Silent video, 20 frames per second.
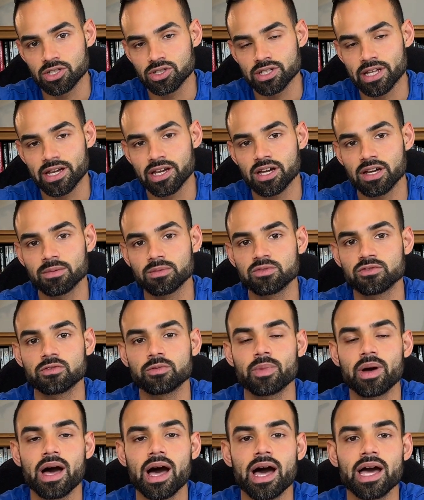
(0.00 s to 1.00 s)
That comes from
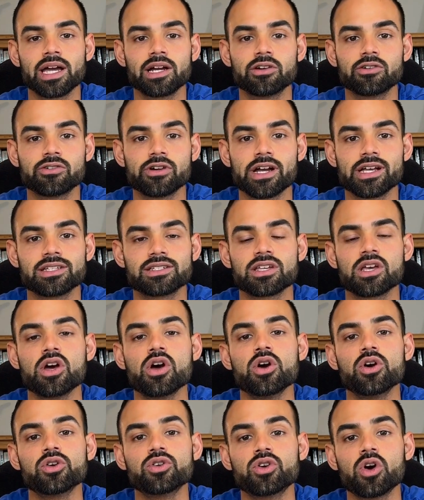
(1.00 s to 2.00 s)
IRS
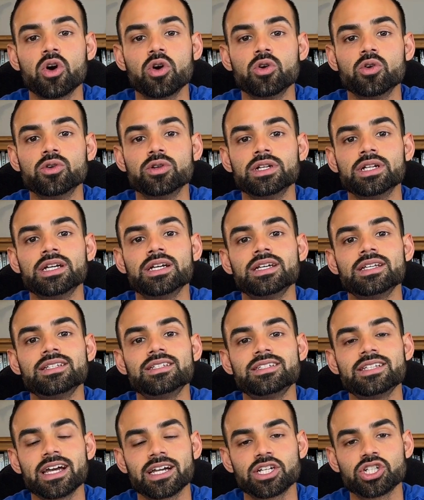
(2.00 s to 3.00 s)
code
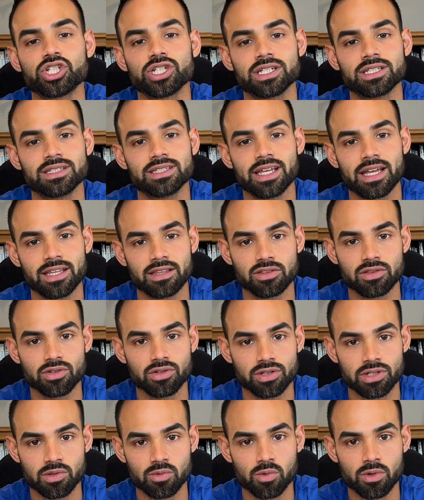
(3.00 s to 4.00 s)
section
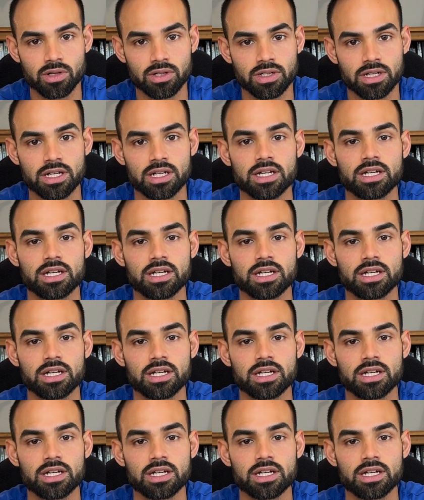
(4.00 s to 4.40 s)
1031.